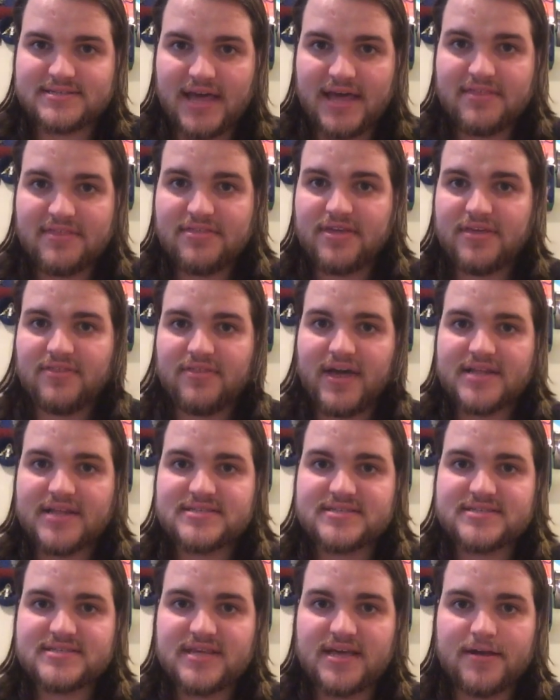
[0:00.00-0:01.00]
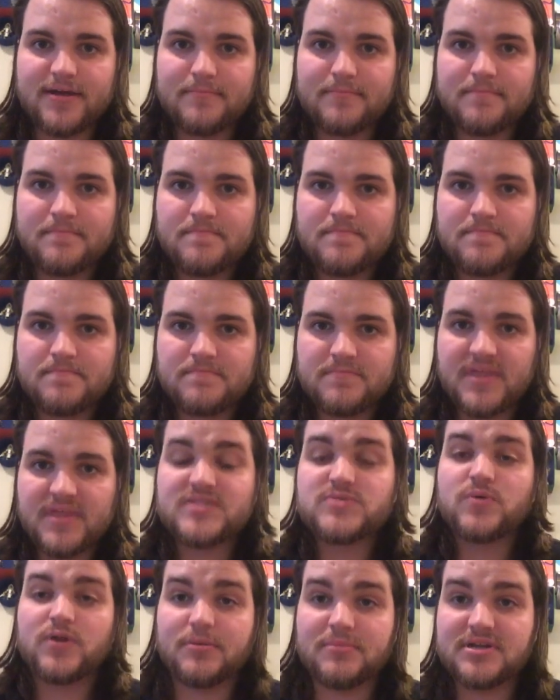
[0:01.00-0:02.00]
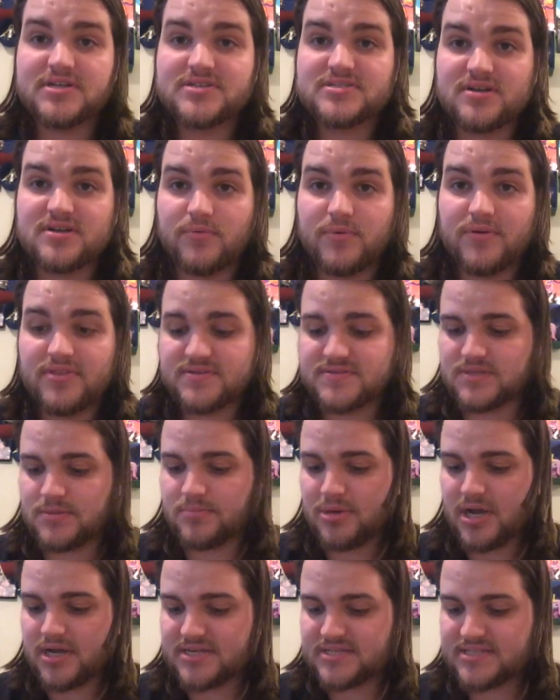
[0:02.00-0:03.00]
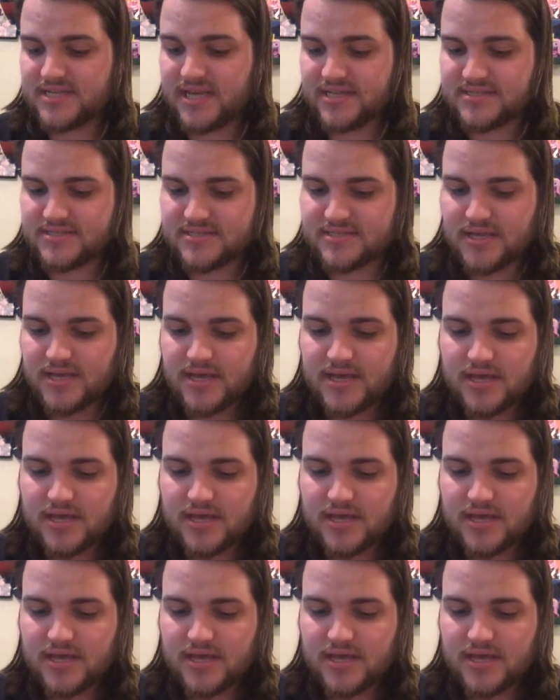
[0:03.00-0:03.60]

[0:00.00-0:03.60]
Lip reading: I think that's what I'm going to start with, is the box sets.